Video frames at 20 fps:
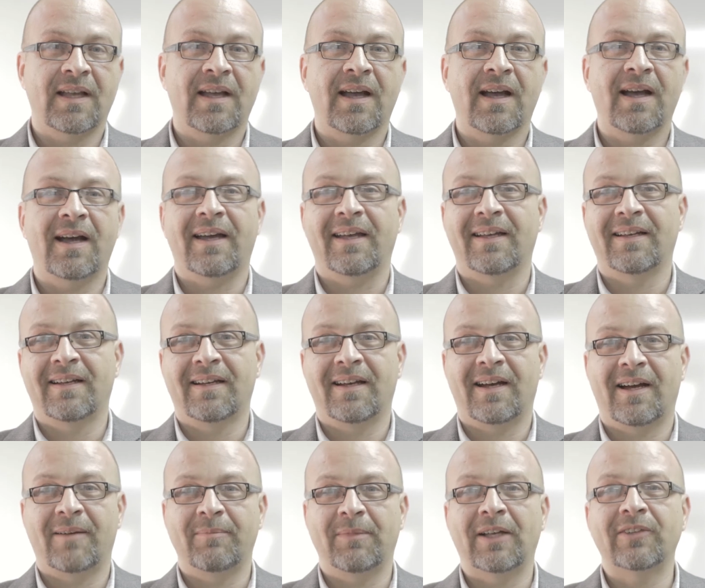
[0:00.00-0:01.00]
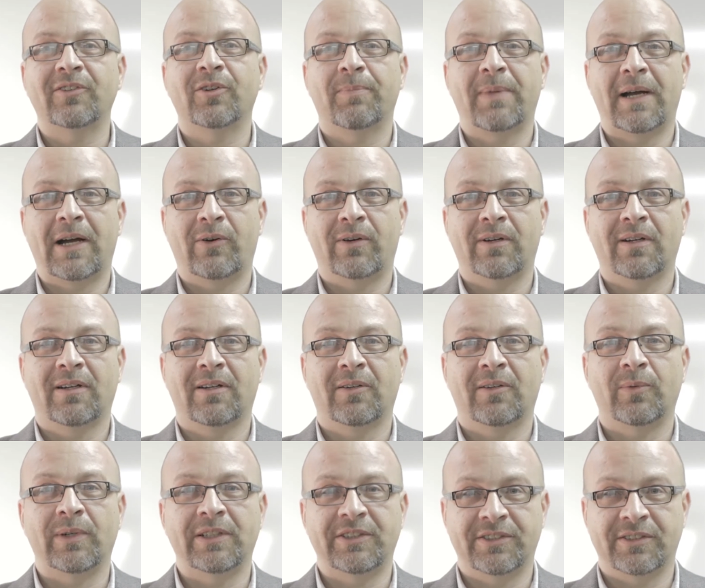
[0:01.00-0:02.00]
Hi, I'm Lester Power,
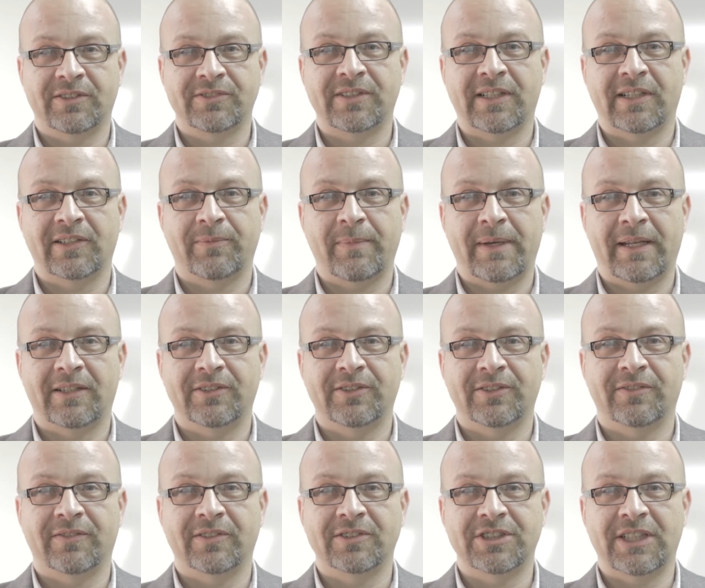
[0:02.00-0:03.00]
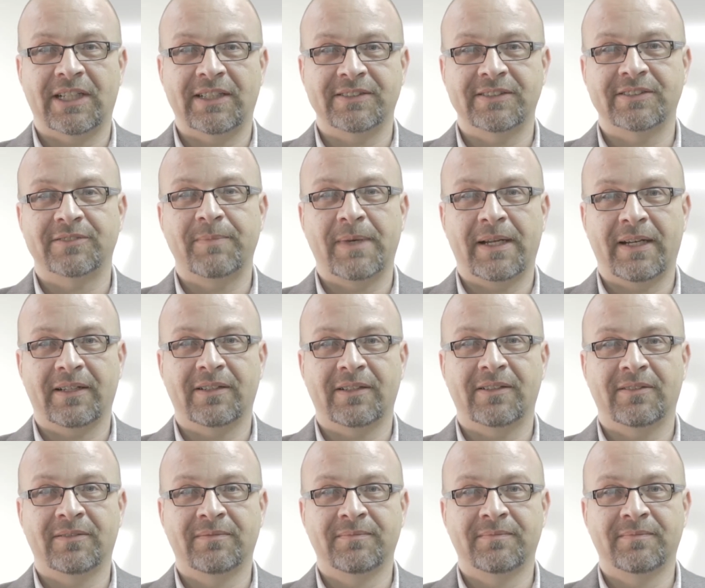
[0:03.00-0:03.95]
Regional Sales Manager for Genesis Medical.